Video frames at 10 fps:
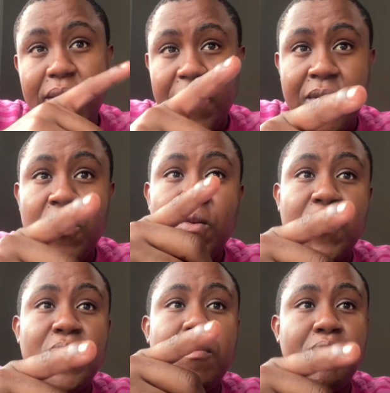Very,
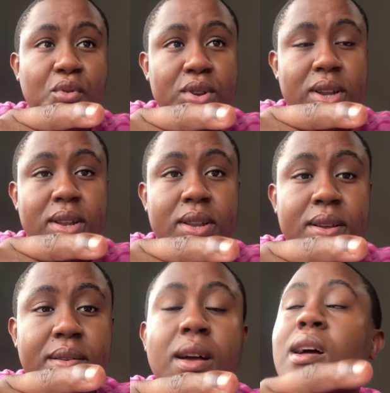very important.
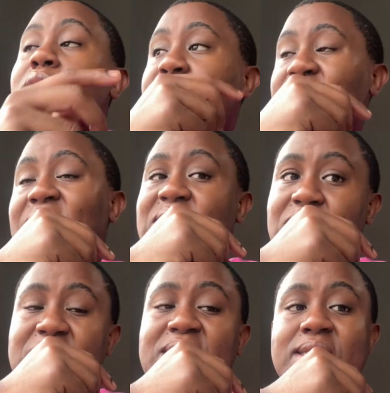So write
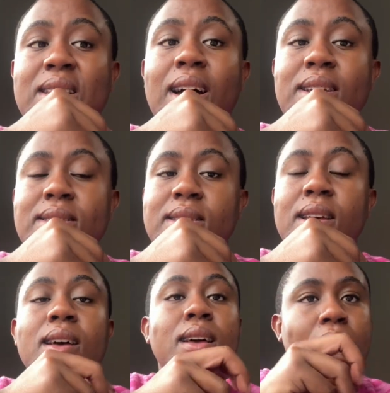them on the sides
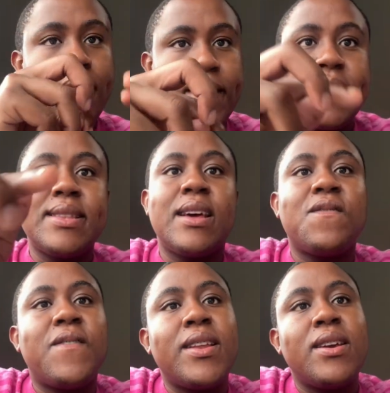and then start
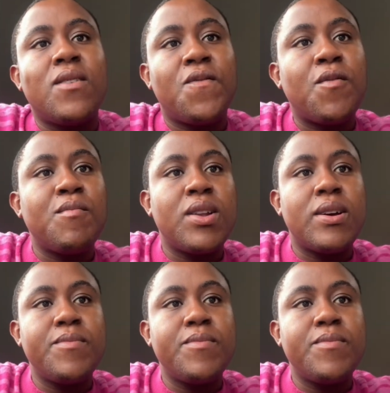finding a formula.